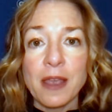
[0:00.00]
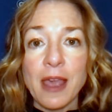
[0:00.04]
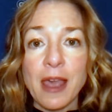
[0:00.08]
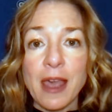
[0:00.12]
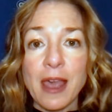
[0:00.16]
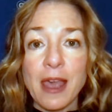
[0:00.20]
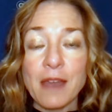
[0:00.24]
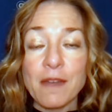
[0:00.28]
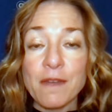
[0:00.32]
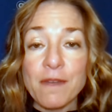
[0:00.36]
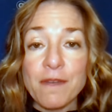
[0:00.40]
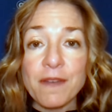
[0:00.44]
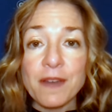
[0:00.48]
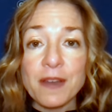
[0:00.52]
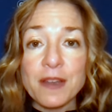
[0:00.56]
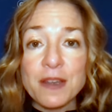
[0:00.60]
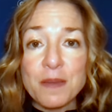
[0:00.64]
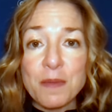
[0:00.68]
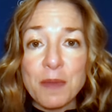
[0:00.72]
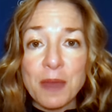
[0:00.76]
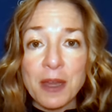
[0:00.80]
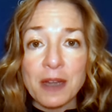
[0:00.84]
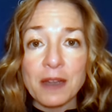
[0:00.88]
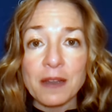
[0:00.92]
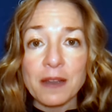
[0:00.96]
And
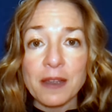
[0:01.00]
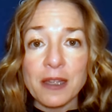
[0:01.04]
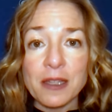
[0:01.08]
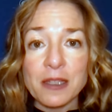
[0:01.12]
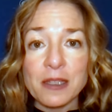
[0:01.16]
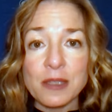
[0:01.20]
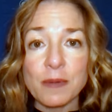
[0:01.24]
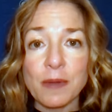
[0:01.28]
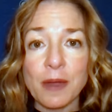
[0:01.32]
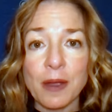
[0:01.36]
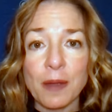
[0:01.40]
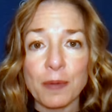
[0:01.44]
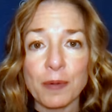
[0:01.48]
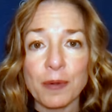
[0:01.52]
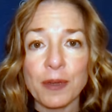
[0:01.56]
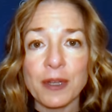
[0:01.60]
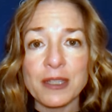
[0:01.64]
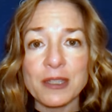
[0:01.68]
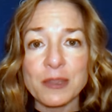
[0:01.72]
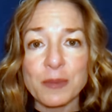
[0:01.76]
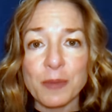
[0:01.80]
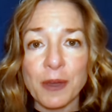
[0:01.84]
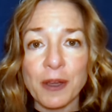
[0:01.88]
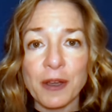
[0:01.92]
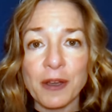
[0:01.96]
fundamentally, it's about
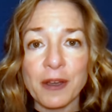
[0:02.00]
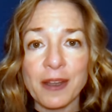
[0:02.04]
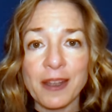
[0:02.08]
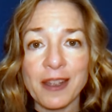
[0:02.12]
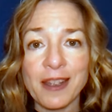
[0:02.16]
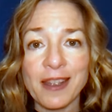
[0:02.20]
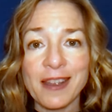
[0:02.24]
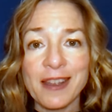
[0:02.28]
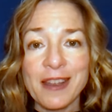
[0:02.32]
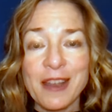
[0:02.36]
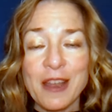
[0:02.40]
prosperity.